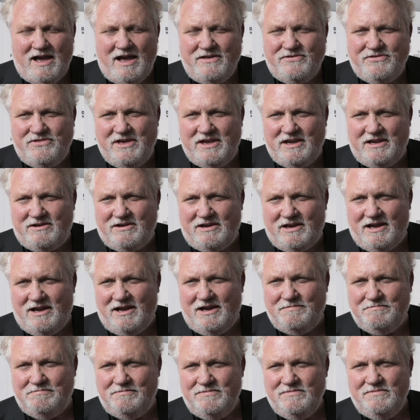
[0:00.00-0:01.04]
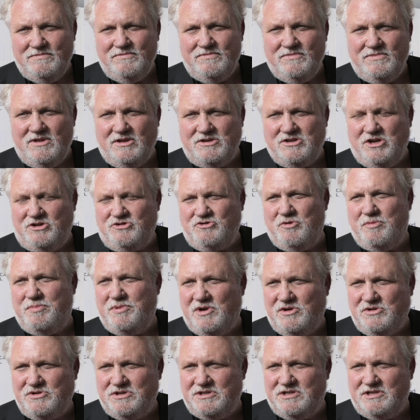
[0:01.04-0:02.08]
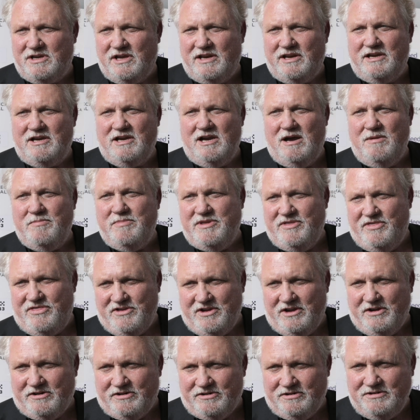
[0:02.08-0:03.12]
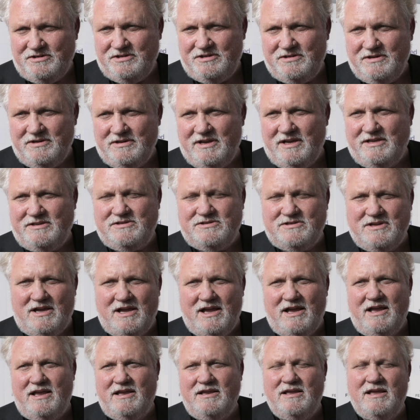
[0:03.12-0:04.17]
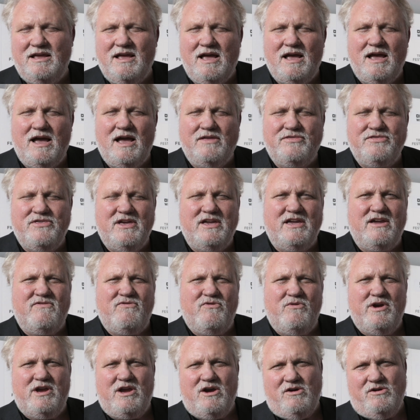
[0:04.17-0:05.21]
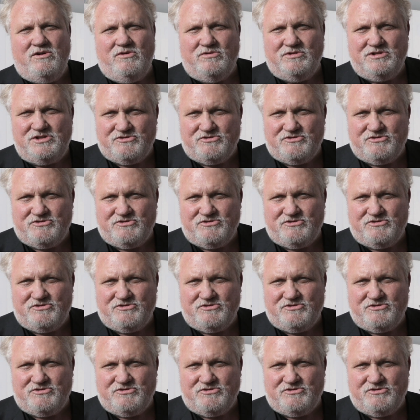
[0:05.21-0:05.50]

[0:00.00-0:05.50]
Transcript: I think um, the distribution is going to come in theaters. It's uh, I think if we go to a